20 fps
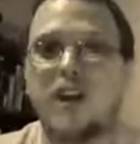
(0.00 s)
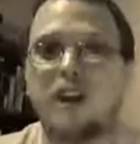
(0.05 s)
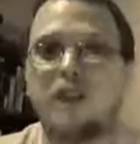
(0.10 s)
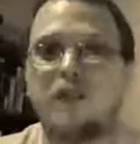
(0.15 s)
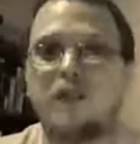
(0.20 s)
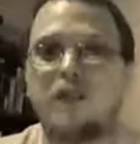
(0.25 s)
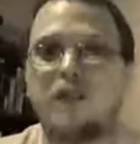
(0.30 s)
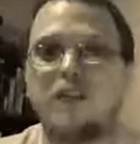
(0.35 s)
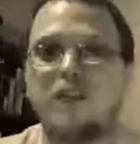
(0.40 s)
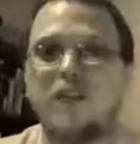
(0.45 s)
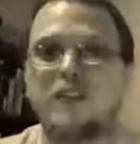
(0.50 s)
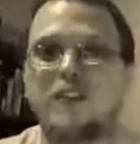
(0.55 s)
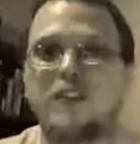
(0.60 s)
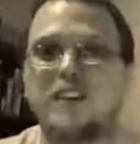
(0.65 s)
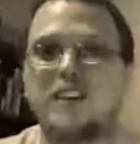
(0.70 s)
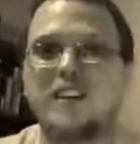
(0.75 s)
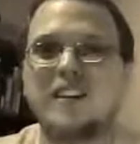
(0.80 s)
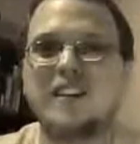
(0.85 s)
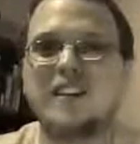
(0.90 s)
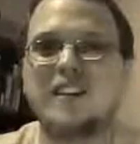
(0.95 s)
the
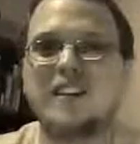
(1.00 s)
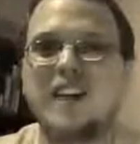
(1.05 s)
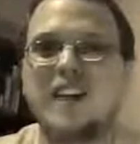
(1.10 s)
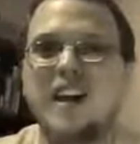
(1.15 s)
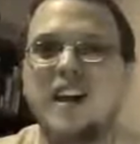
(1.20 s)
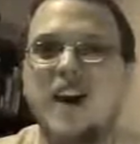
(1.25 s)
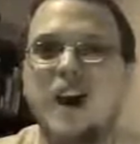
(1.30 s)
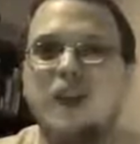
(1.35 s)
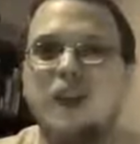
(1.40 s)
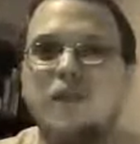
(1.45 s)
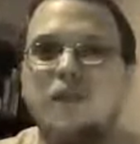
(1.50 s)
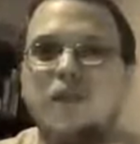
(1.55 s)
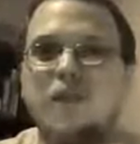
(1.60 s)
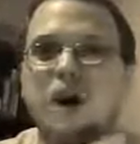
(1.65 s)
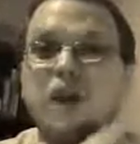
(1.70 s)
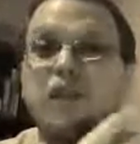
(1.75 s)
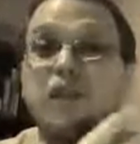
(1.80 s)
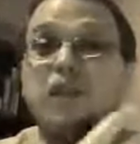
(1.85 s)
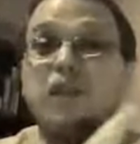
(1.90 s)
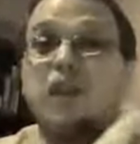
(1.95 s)
foolishness
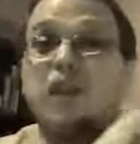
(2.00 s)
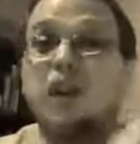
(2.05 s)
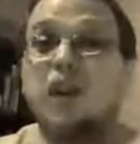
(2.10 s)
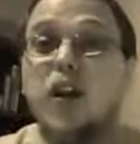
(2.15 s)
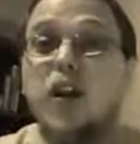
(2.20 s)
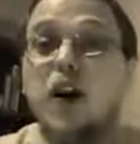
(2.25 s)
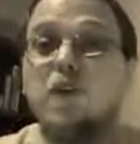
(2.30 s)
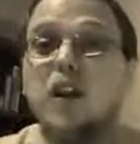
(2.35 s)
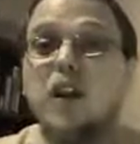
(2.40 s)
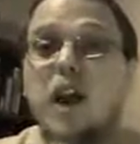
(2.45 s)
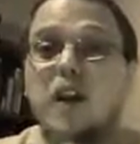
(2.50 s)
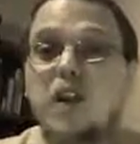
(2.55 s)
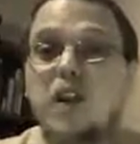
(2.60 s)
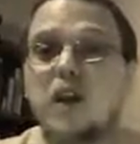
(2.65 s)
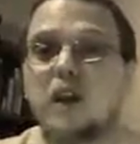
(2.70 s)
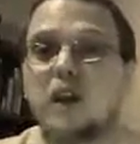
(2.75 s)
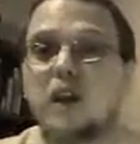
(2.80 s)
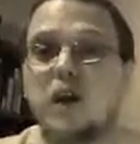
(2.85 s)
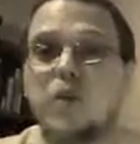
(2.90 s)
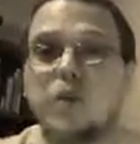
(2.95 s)
of the love
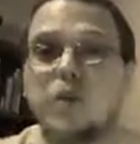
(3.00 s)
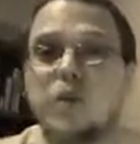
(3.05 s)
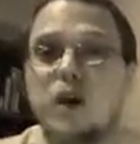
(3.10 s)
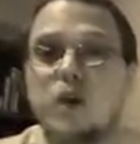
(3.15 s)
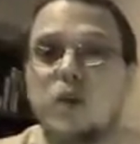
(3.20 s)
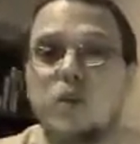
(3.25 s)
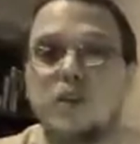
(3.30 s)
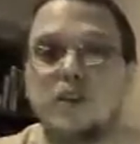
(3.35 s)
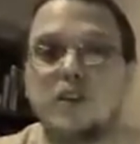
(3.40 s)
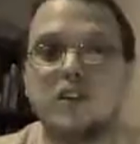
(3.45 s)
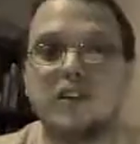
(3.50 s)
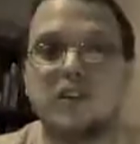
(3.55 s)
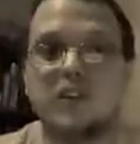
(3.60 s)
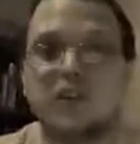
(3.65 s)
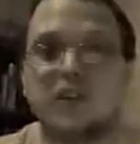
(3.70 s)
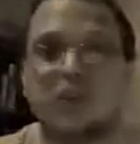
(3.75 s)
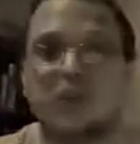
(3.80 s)
ethic that we know in Jesus